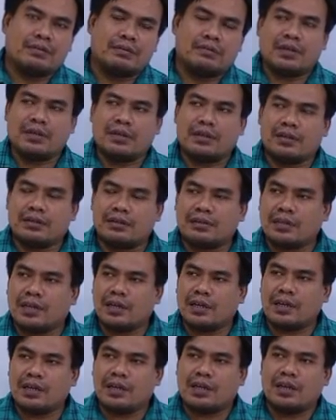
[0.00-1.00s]
because
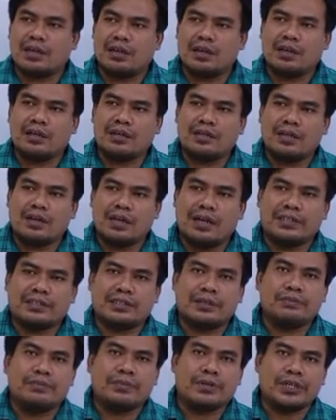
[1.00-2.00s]
it's
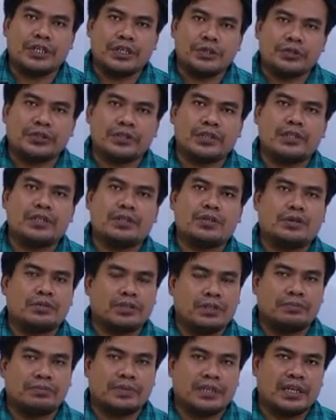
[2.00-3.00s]
some ritual or
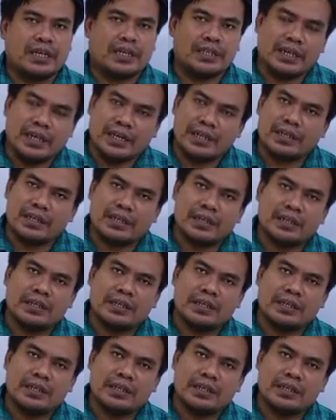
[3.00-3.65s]
something like that.